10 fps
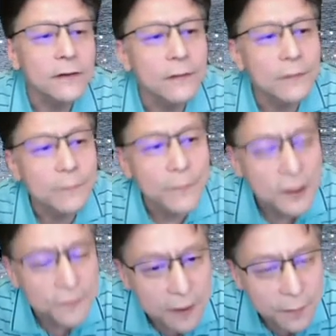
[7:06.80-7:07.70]
Many
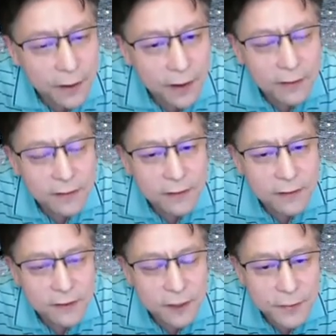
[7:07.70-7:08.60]
of them are
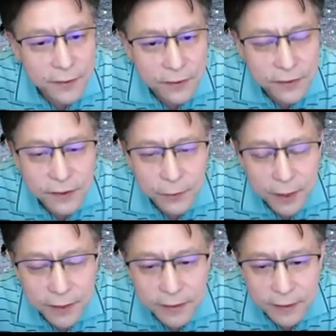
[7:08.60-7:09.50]
seminars
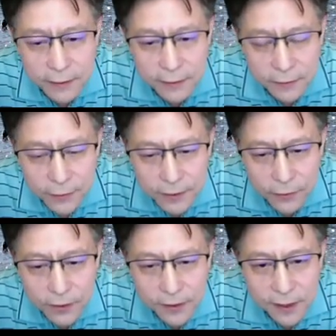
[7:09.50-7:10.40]
directly
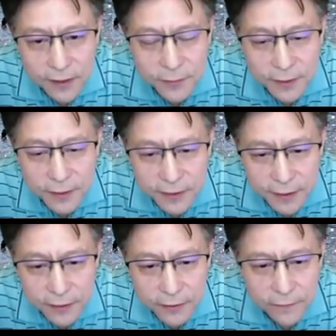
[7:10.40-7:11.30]
organized by the
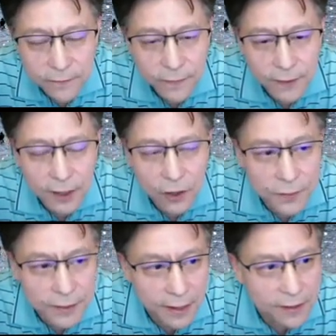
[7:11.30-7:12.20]
center and our
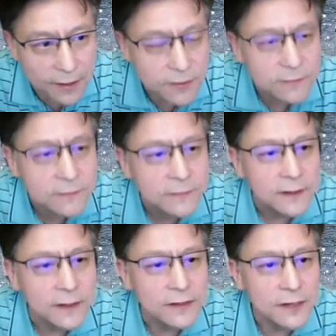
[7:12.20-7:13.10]
PIs,
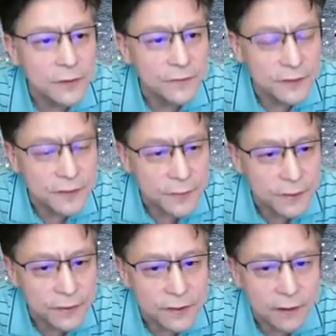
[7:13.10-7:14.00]
and some of the
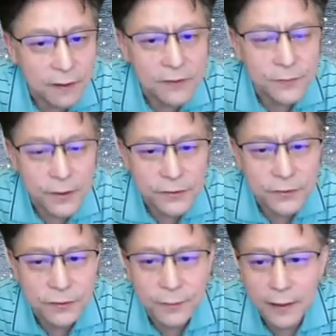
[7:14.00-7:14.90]
seminars are
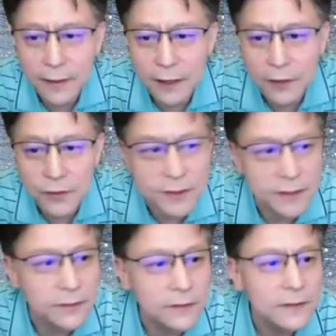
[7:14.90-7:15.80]
sponsored by our
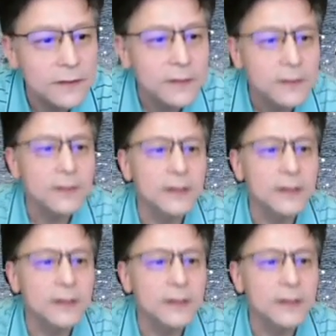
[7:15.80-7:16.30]
center. And